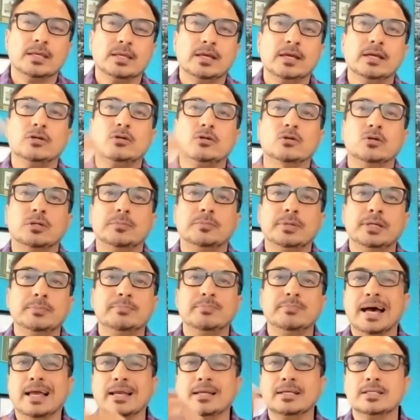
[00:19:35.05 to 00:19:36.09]
It could be
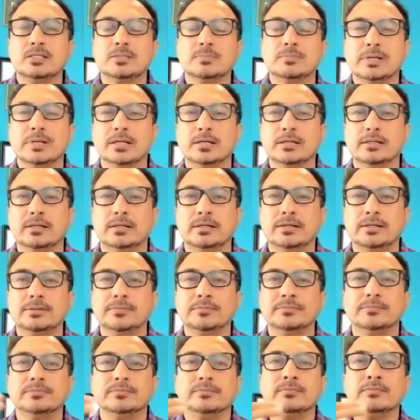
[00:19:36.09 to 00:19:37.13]
balance builder.